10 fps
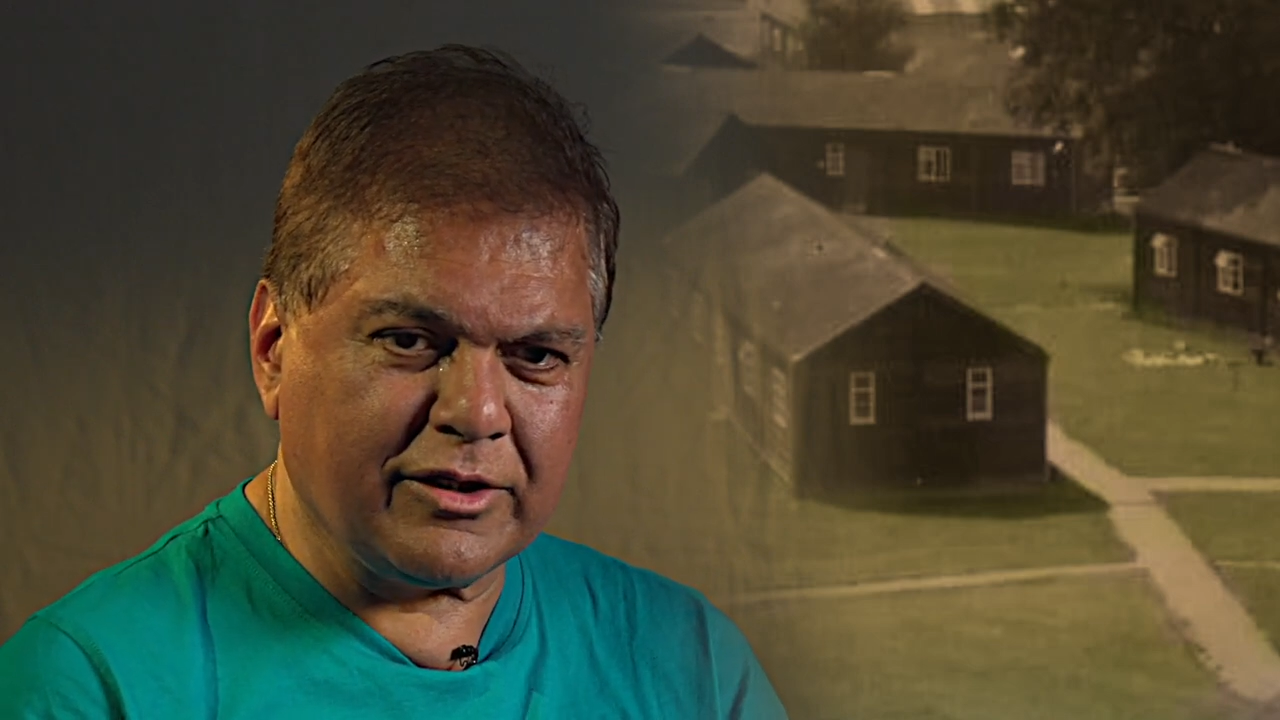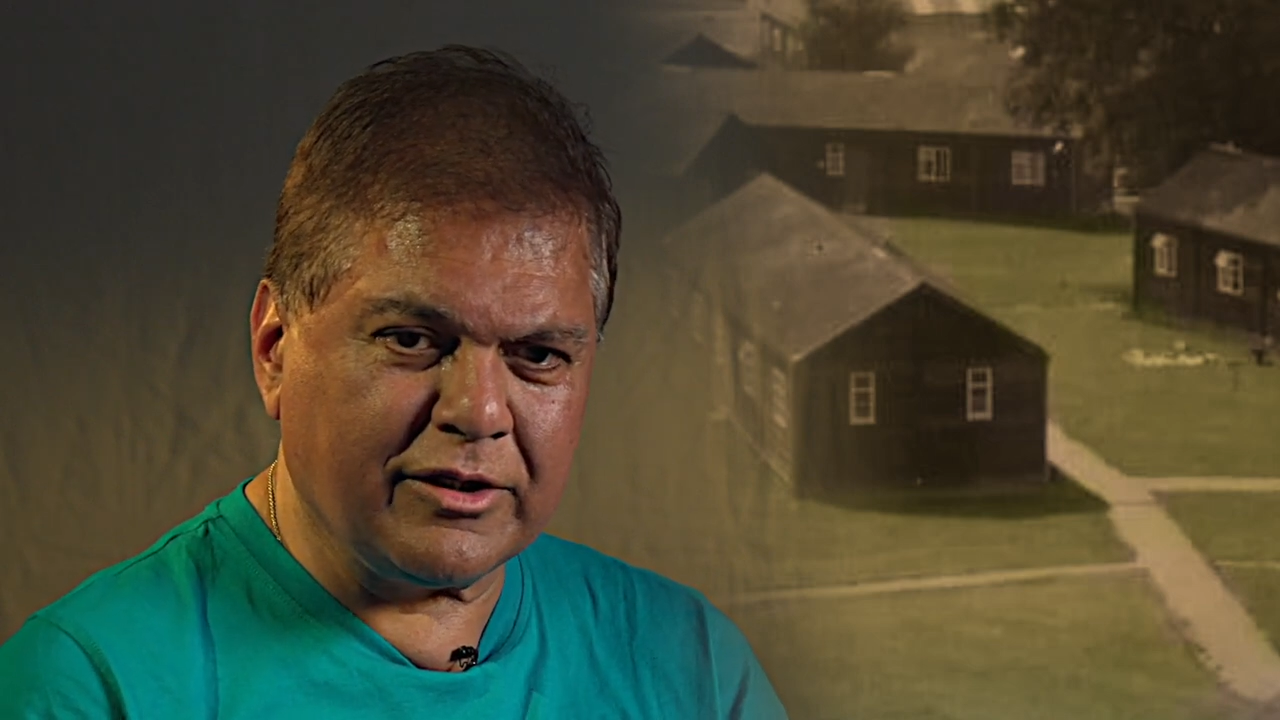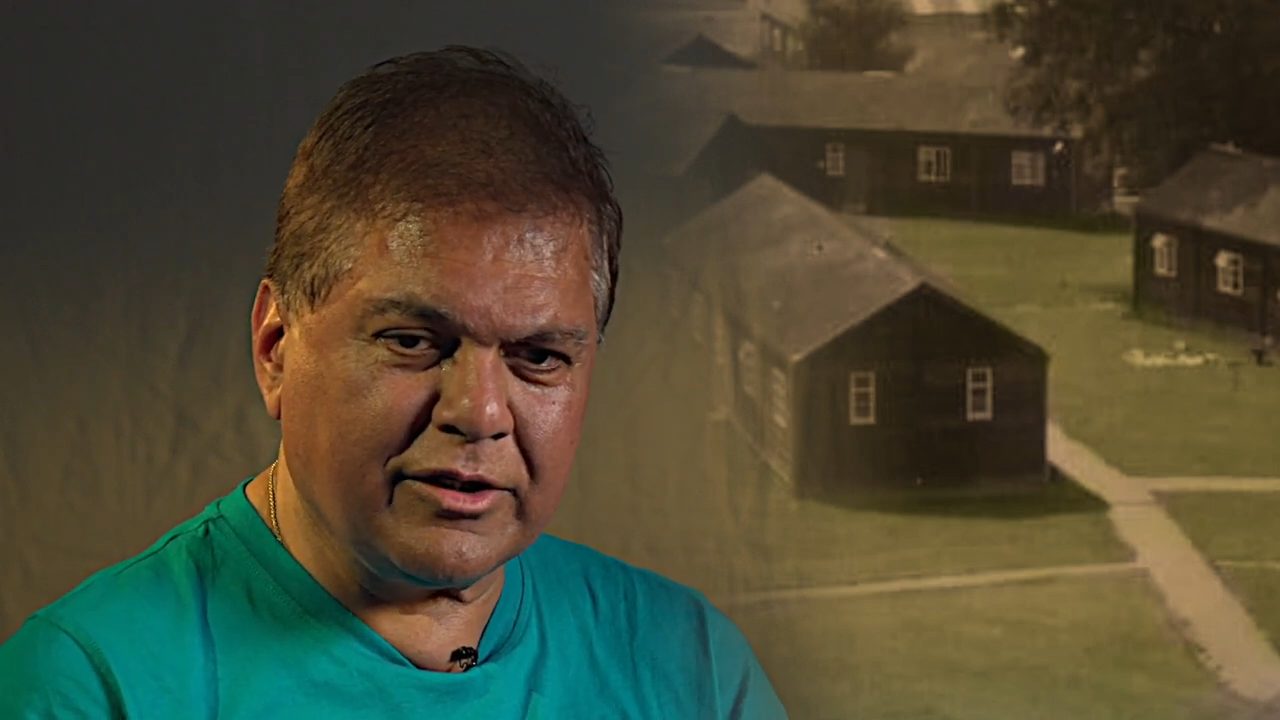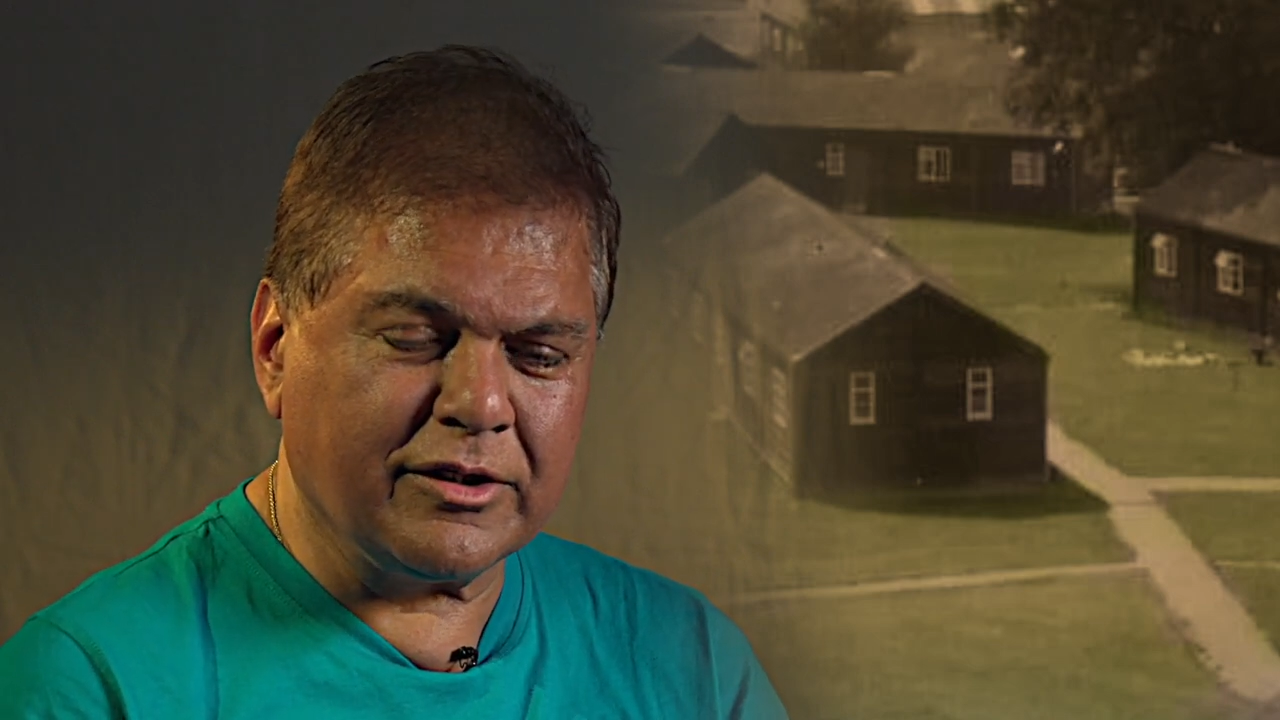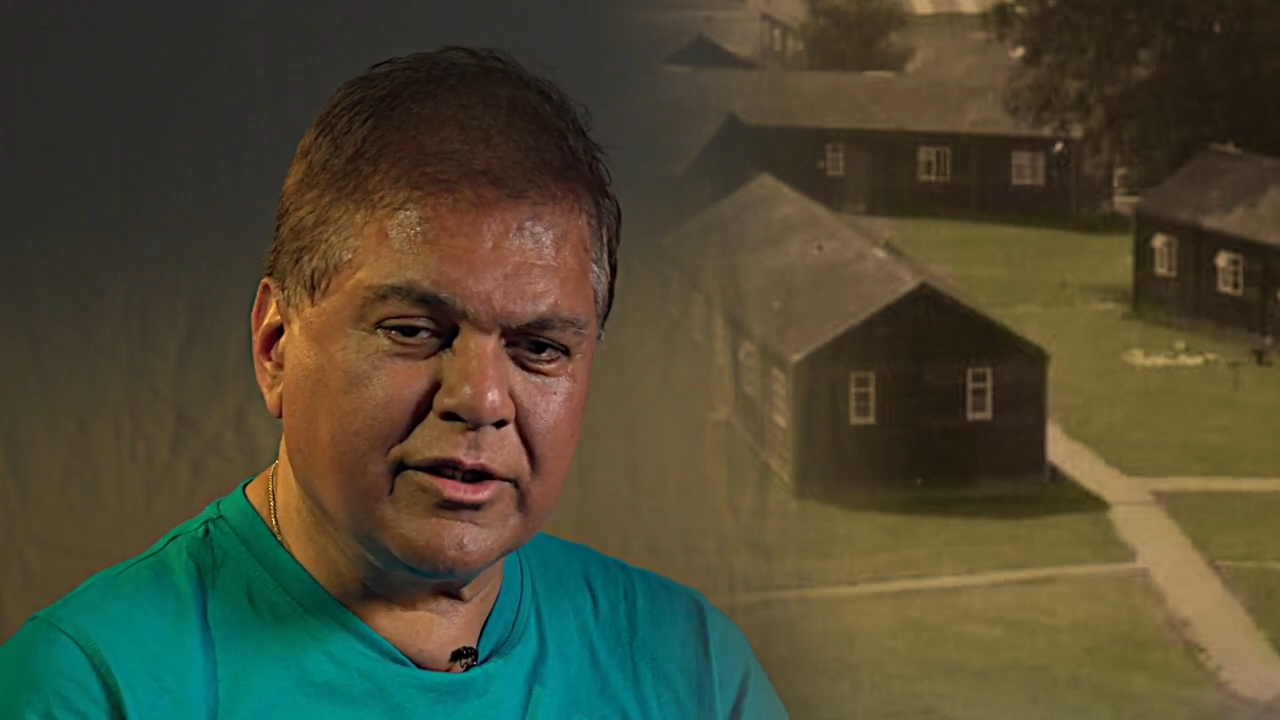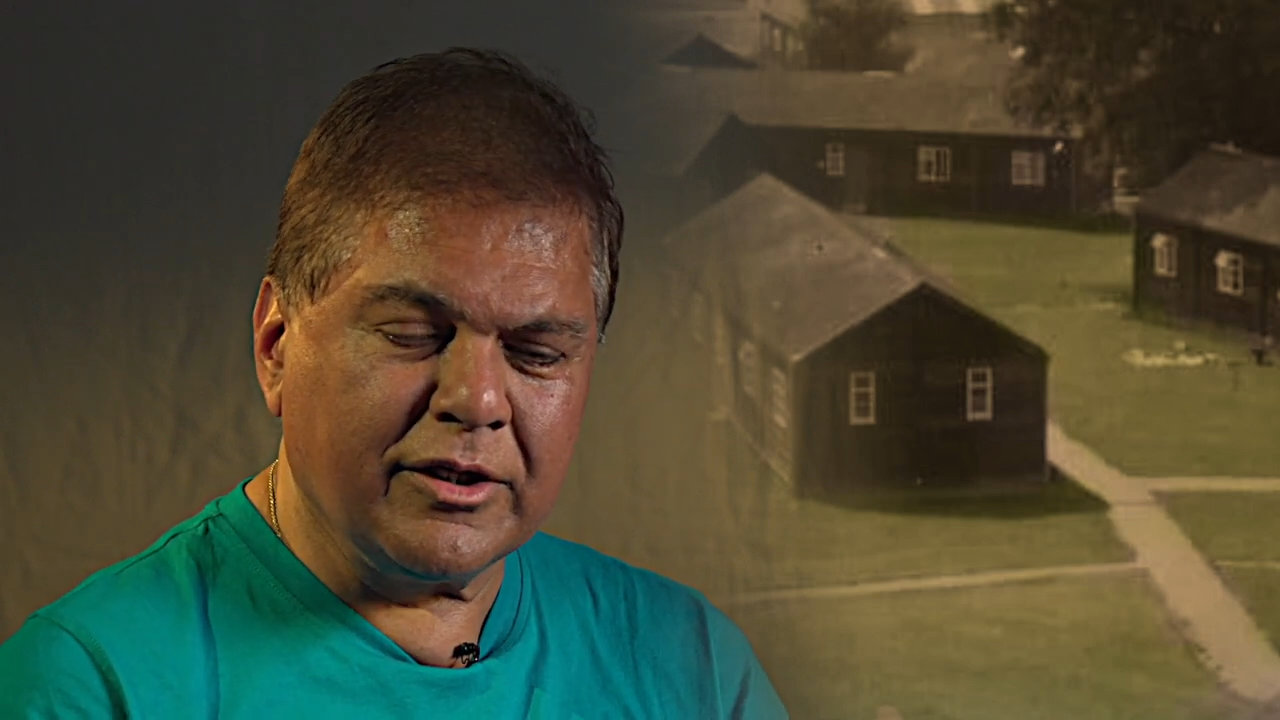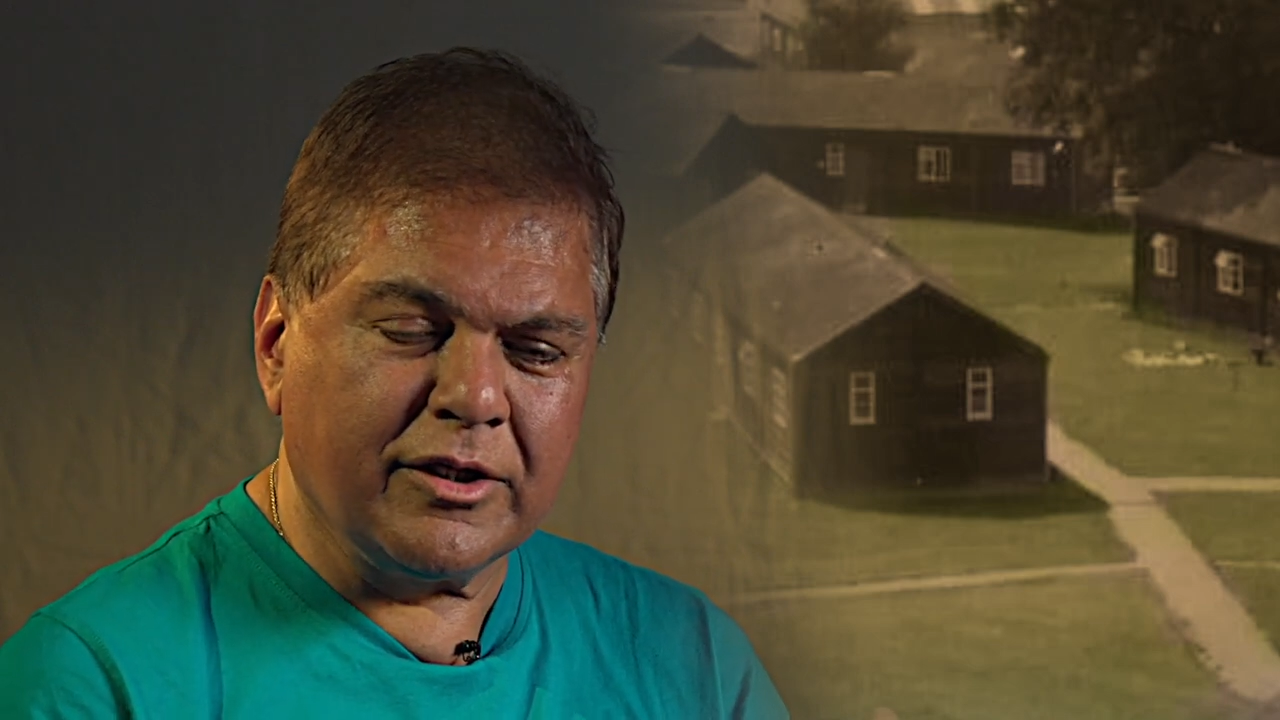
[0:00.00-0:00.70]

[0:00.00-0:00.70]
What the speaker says: they did